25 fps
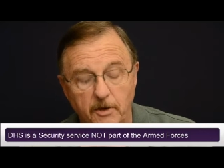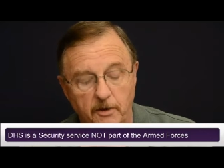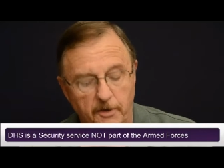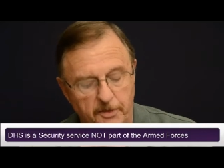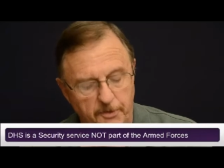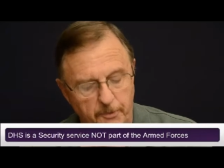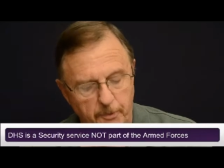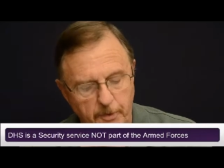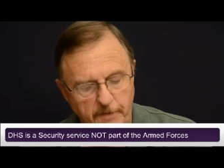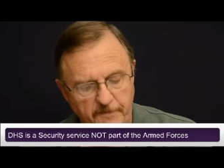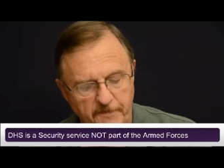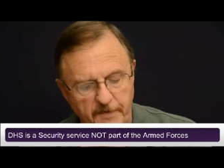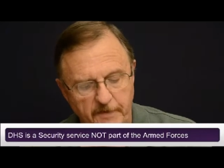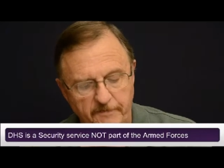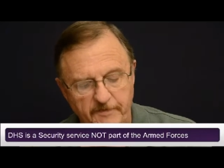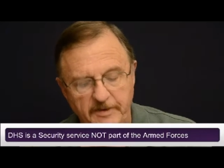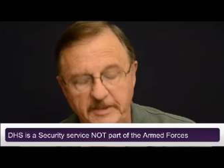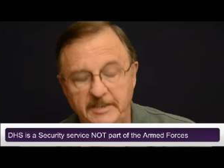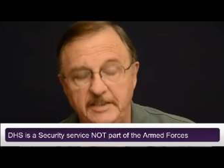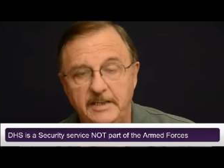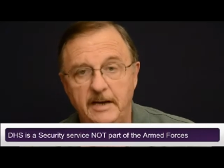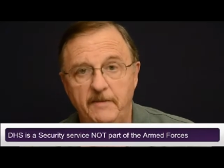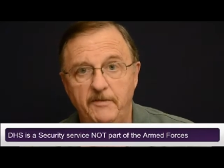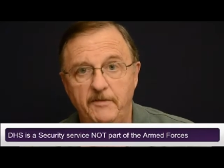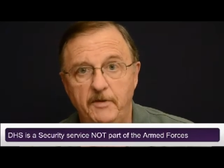
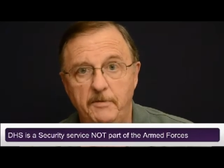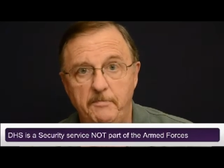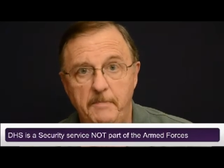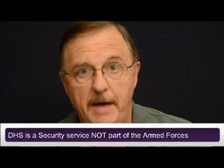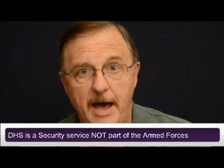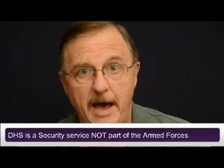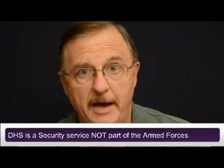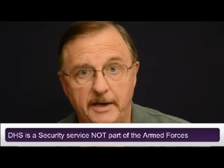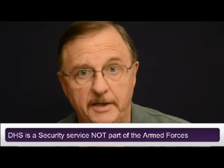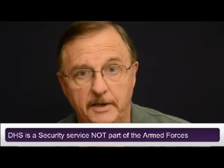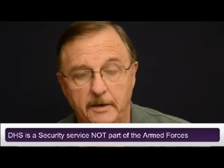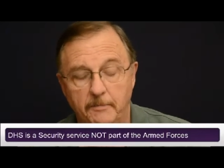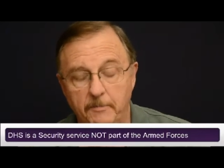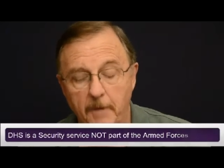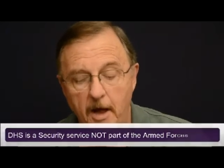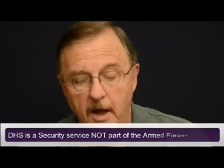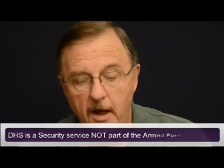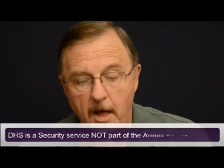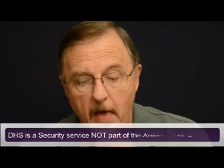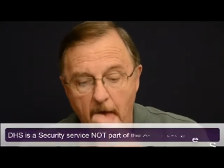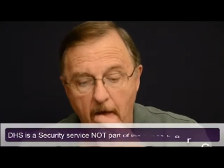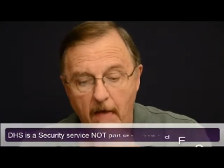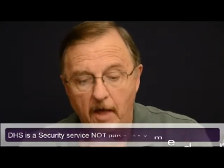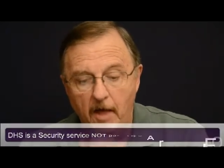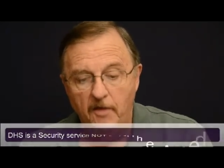357 Magnum,
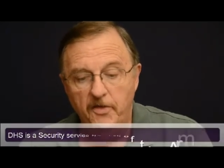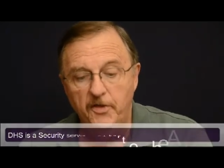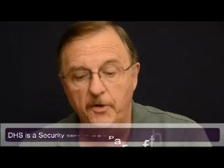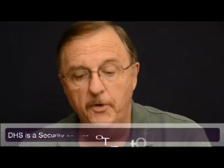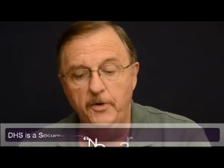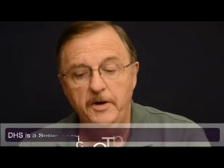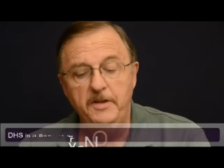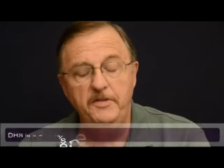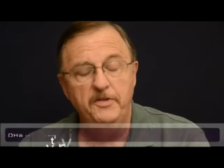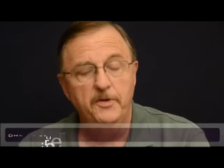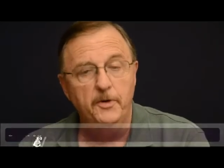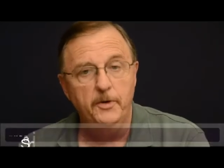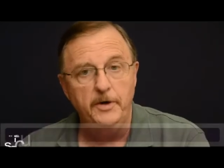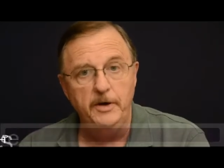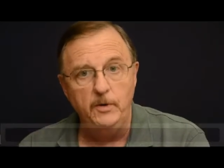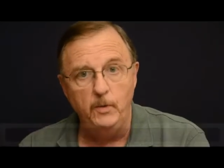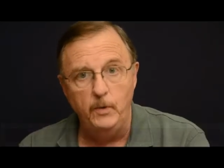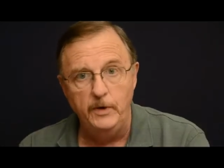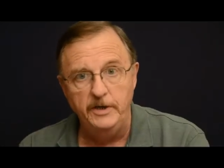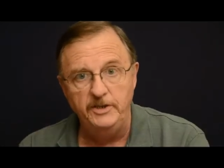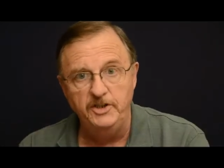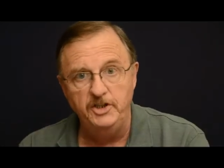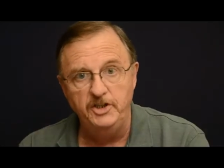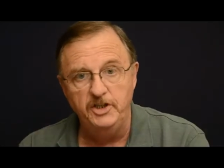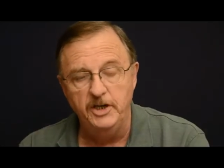30-30
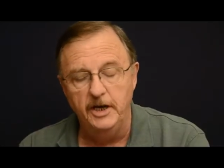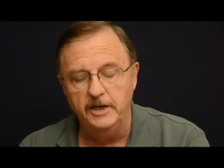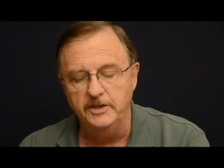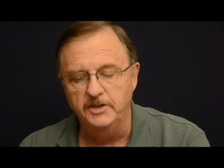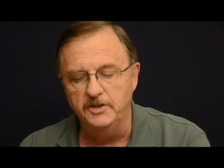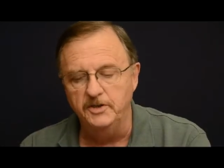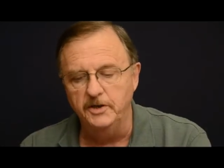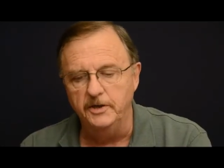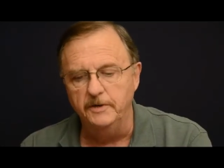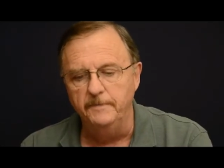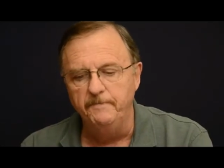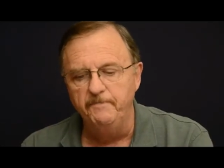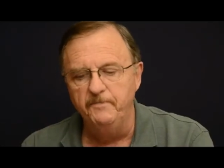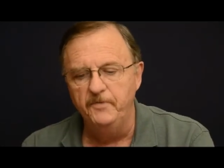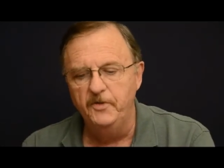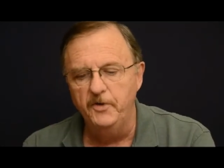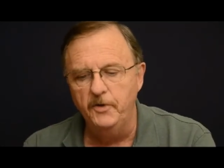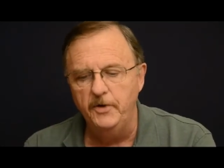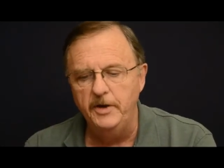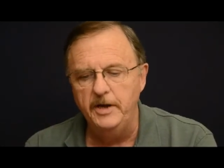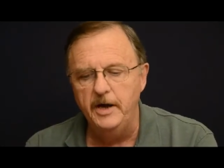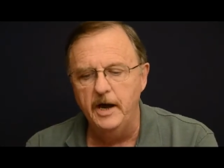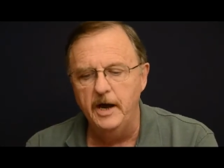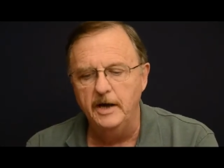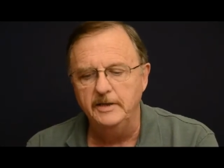Winchester,
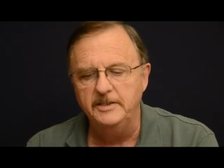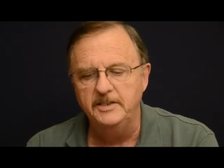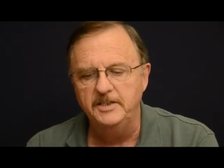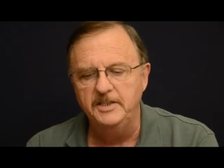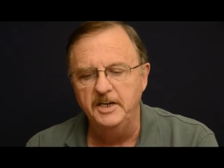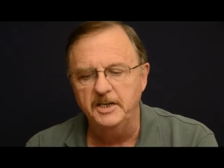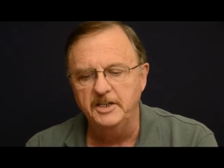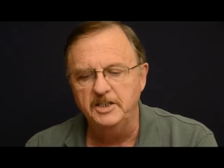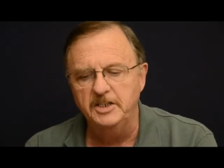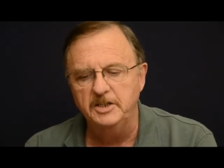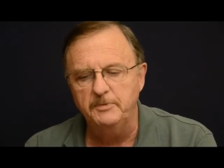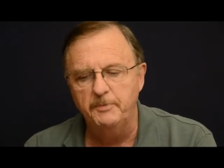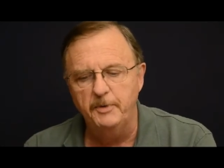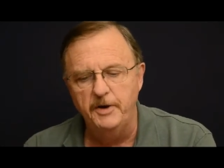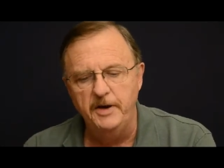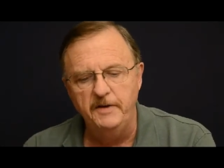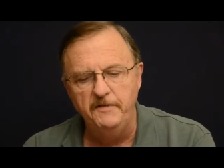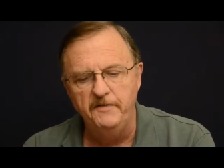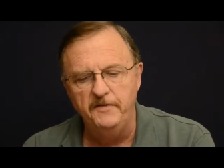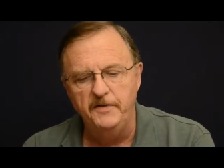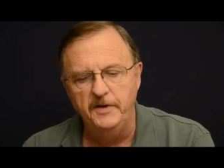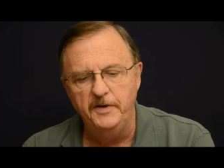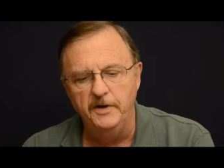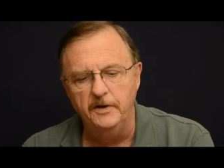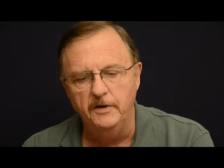30-06
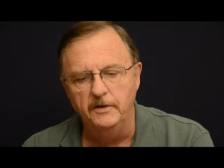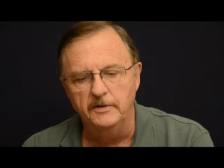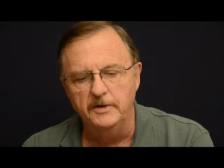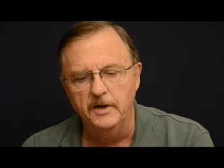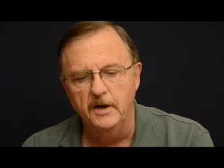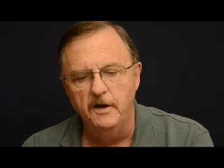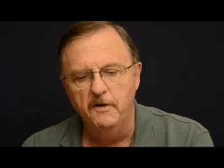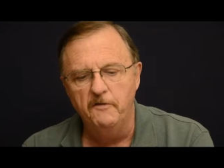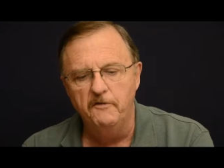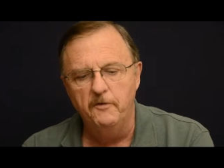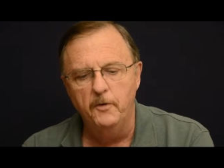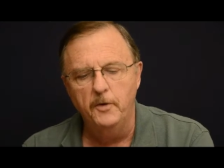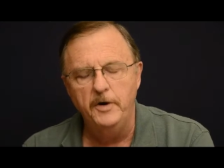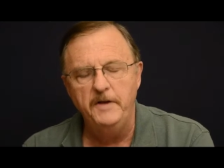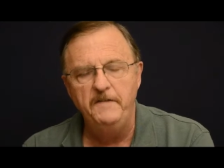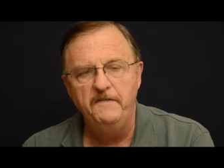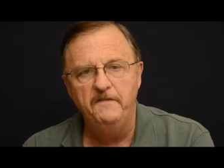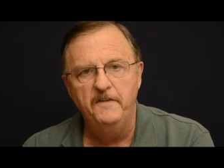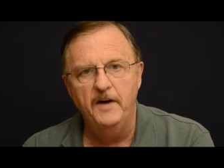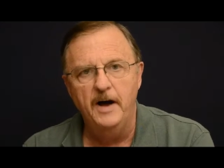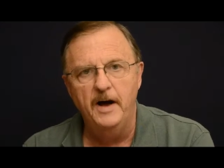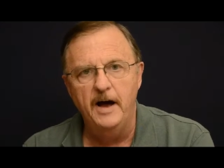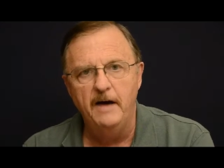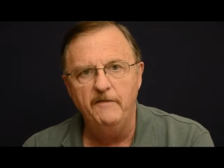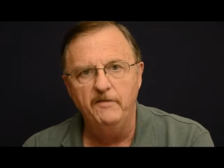Springfield,
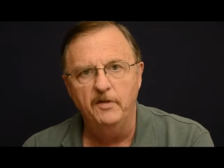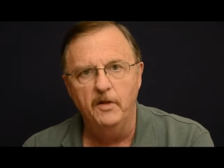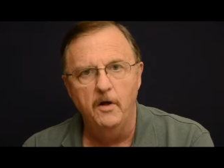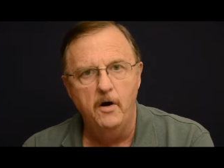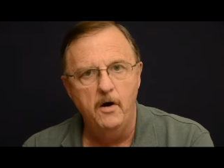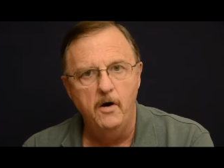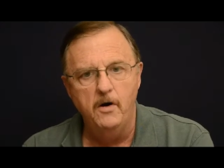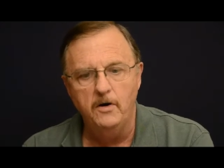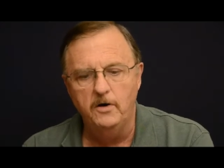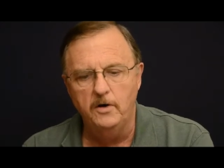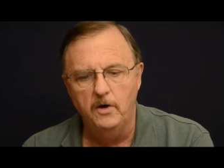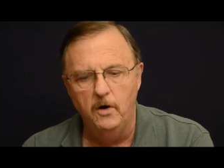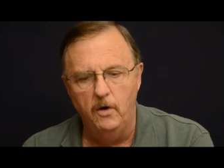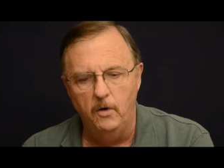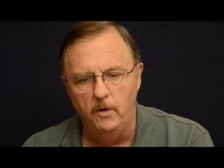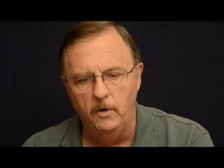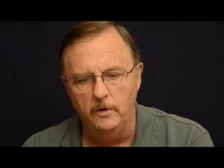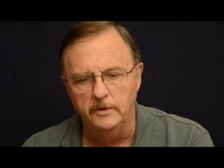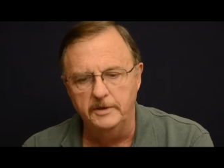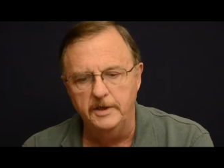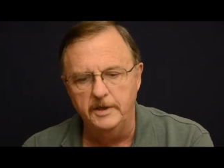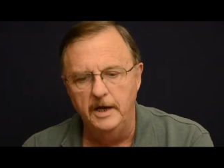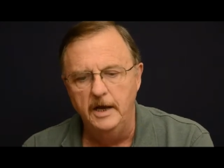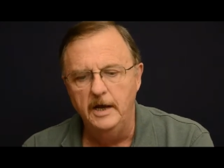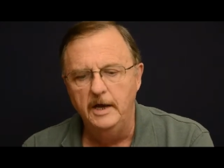45 long
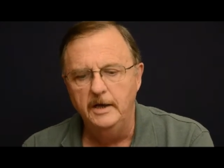Colt,